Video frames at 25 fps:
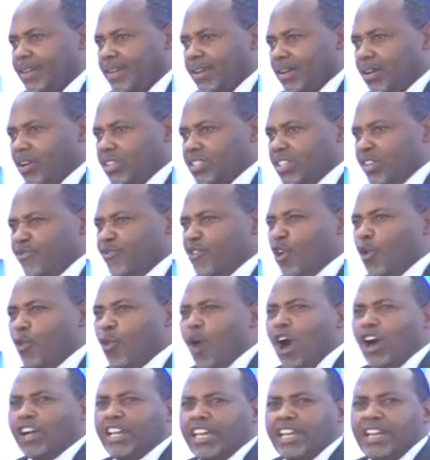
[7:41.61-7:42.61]
Because if you're
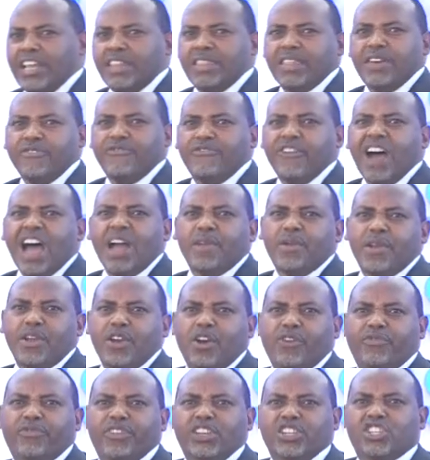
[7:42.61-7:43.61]
walking in the valley
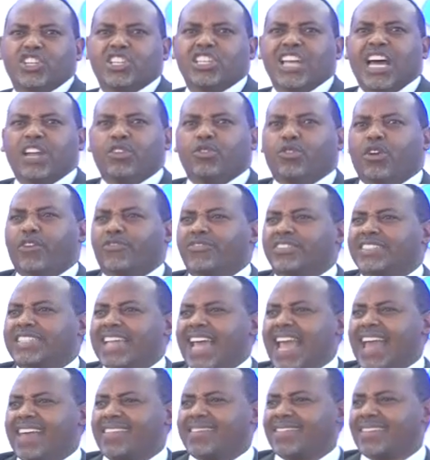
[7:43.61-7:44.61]
of the shadow of
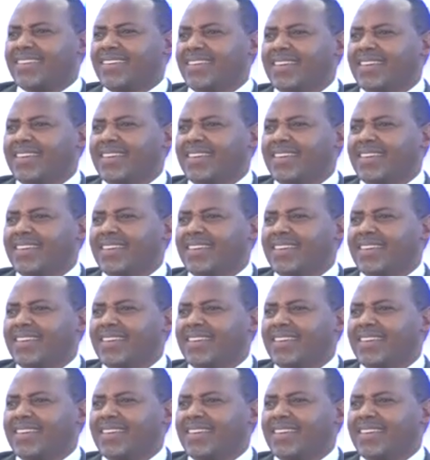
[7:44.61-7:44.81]
death,